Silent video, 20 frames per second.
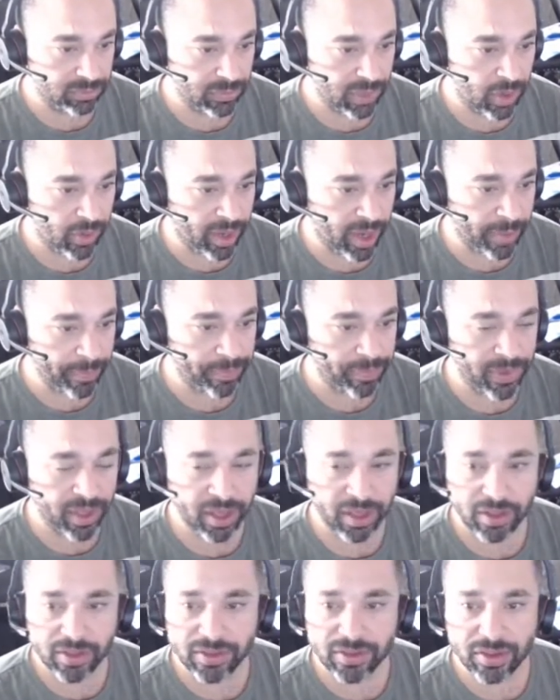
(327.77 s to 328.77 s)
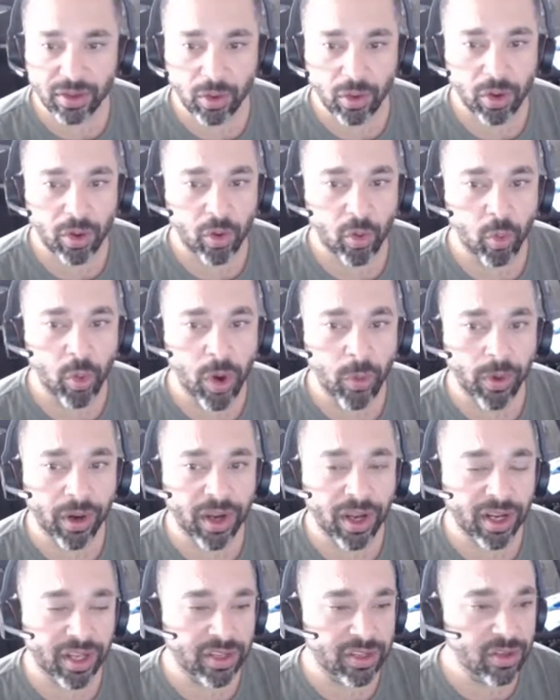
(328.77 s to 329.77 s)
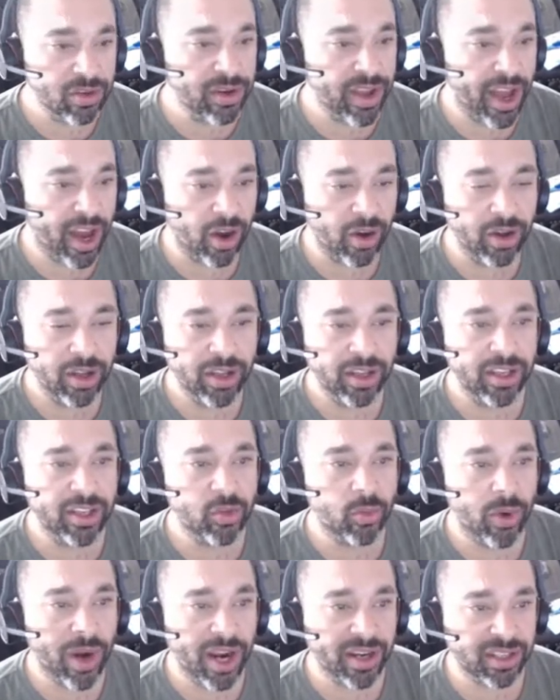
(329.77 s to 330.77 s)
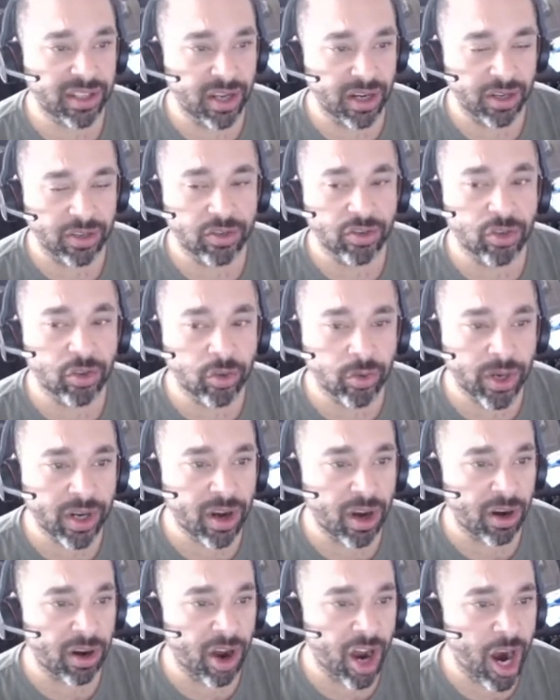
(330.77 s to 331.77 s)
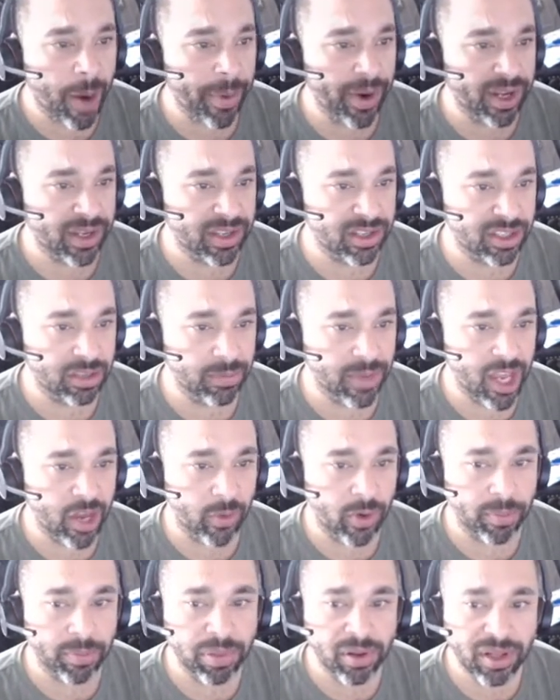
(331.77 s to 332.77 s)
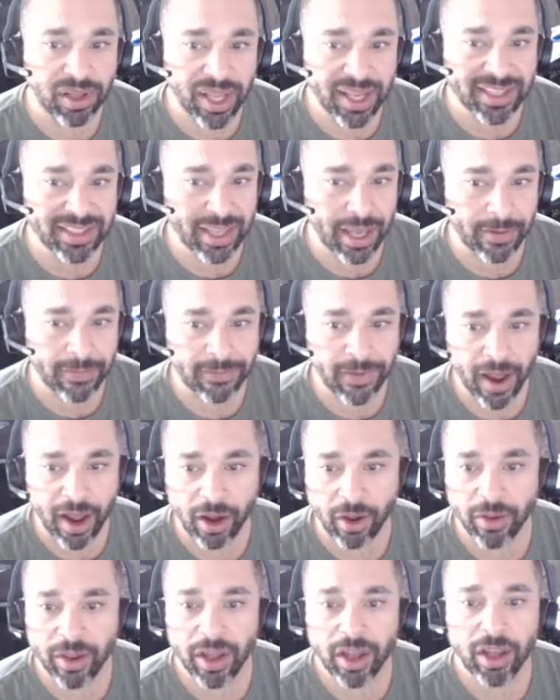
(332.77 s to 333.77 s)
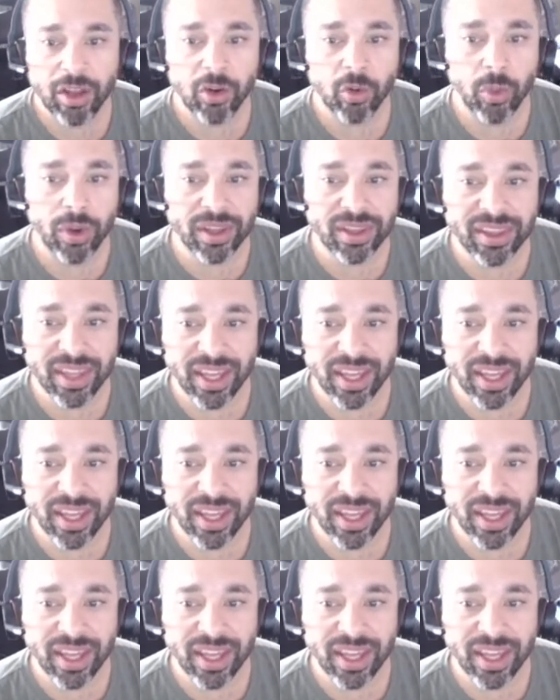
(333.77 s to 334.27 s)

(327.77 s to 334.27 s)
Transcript: Okay, so what we're going to do now is we're actually going to trick our operating system and replace that file with